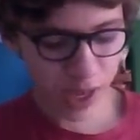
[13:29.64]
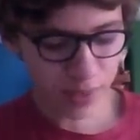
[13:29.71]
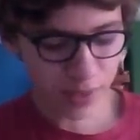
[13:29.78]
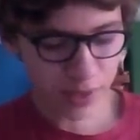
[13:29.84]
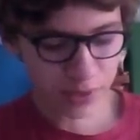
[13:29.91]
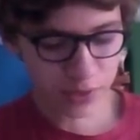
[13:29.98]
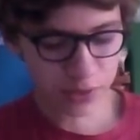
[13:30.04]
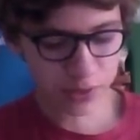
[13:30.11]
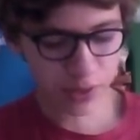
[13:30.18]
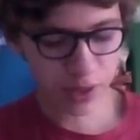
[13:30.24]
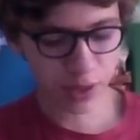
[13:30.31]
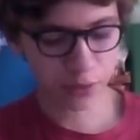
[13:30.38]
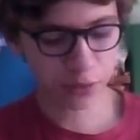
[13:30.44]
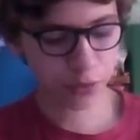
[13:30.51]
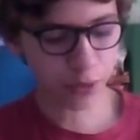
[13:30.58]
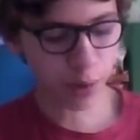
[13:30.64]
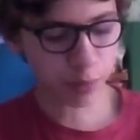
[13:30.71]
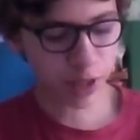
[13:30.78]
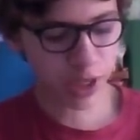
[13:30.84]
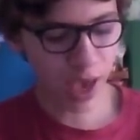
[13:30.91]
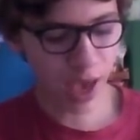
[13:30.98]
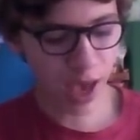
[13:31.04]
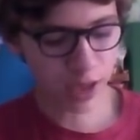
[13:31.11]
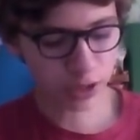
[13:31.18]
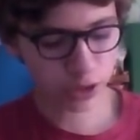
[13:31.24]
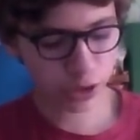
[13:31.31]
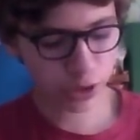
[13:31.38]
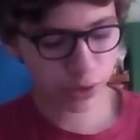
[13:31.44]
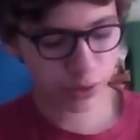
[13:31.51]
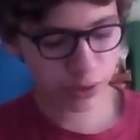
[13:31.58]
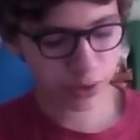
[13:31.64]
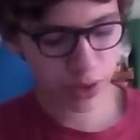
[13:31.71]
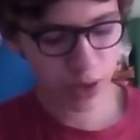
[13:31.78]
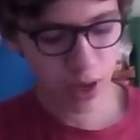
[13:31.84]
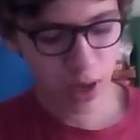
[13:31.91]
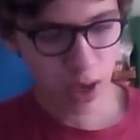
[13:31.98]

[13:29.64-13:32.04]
and this is the From the Ashes.